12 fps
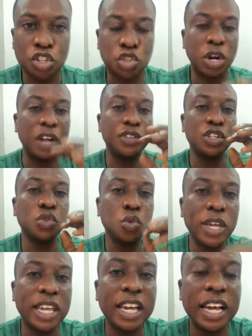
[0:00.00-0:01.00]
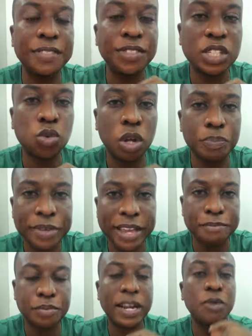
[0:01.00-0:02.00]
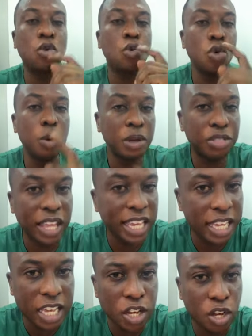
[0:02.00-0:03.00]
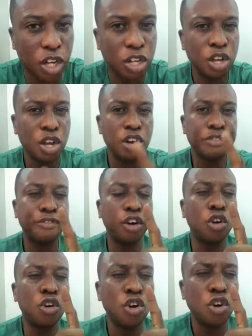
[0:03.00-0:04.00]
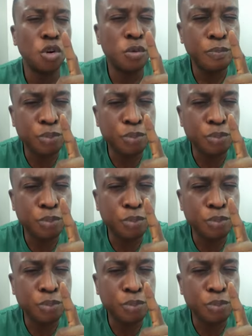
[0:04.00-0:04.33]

Throughout this week, in this 1 p.m. prayer, we will be thanking God for